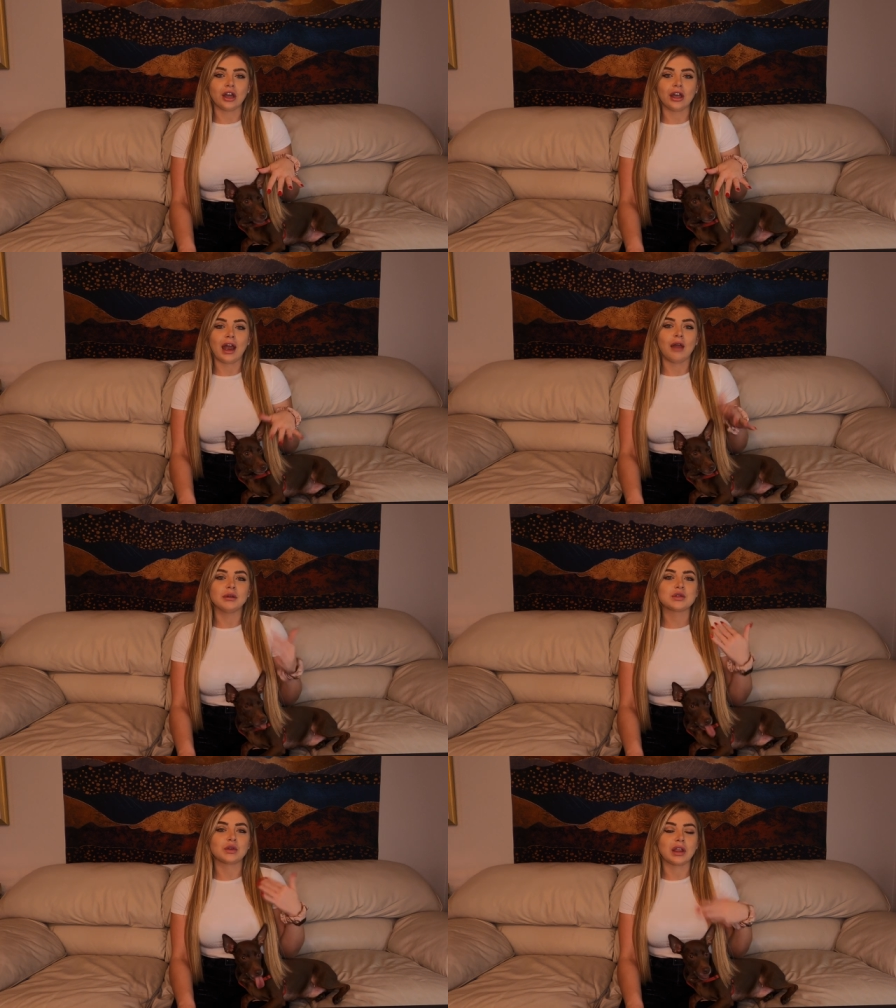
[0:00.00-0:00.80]
I
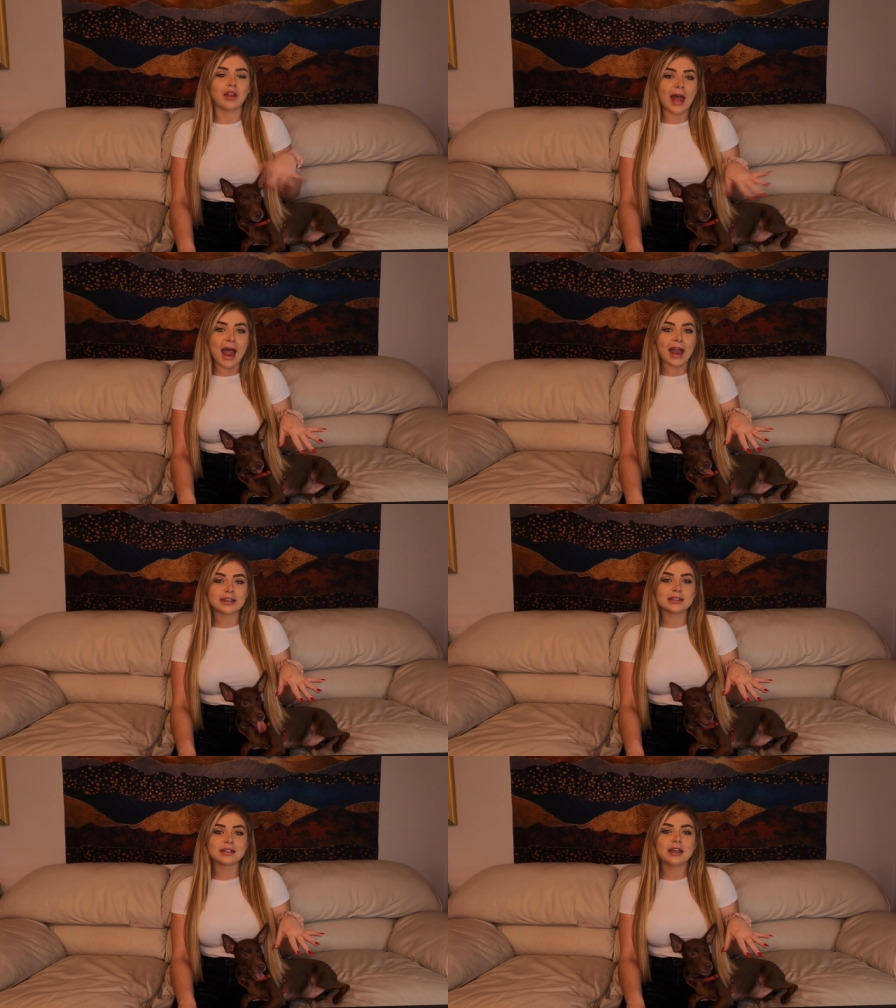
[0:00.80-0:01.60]
was
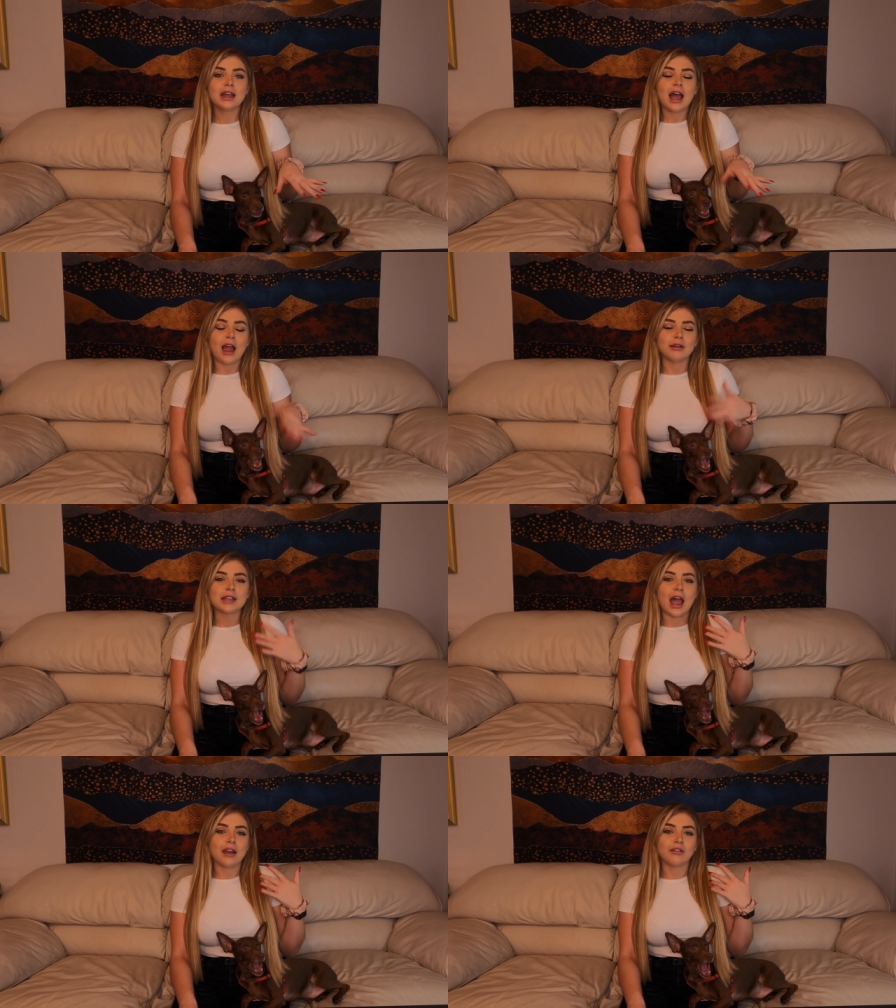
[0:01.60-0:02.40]
relaxed. I
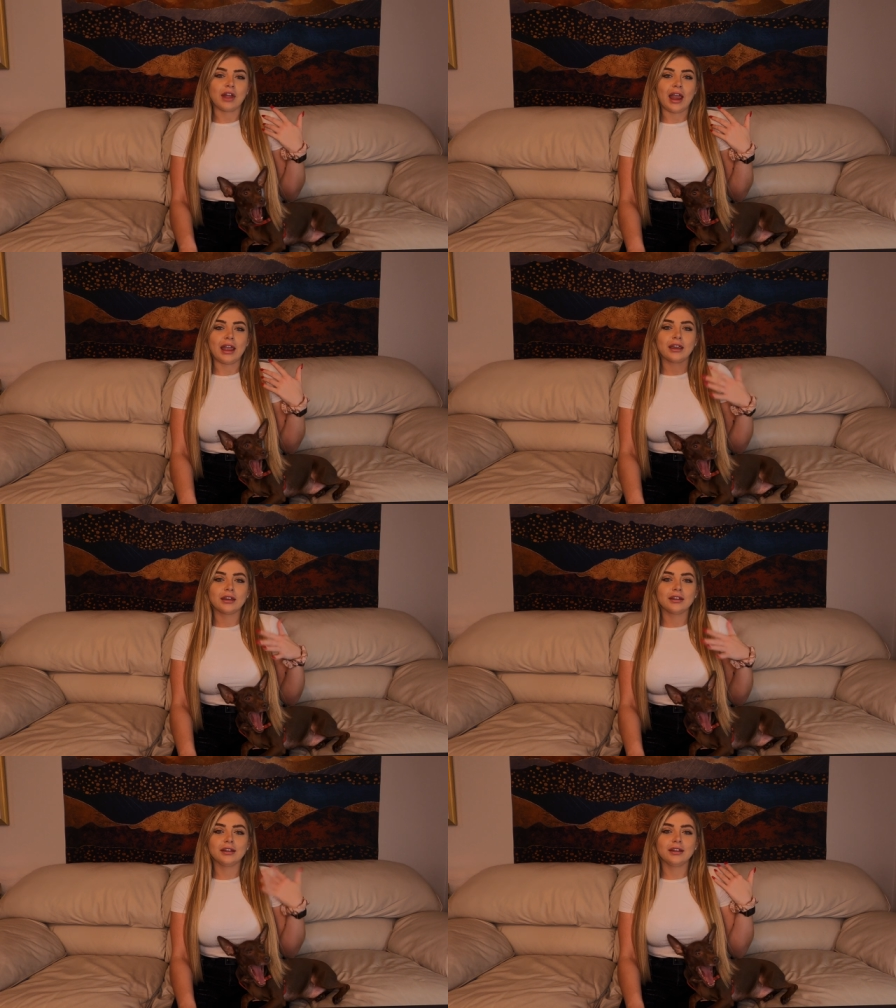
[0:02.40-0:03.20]
was kind of like